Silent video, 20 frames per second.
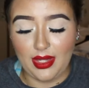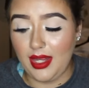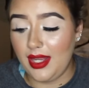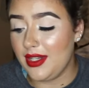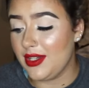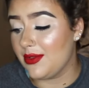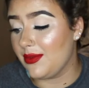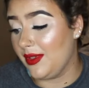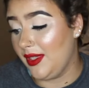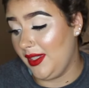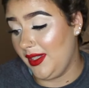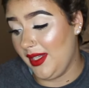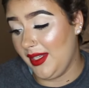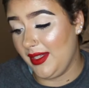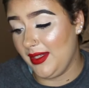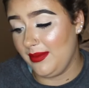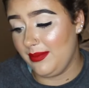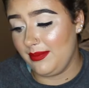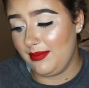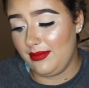I just really like
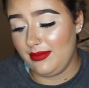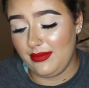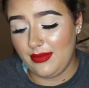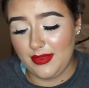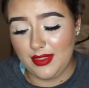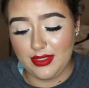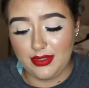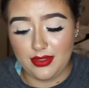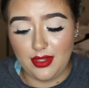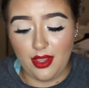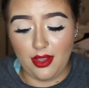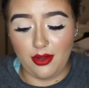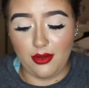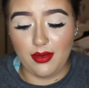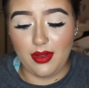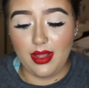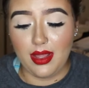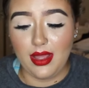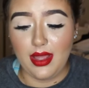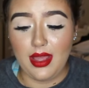it.
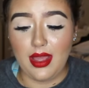So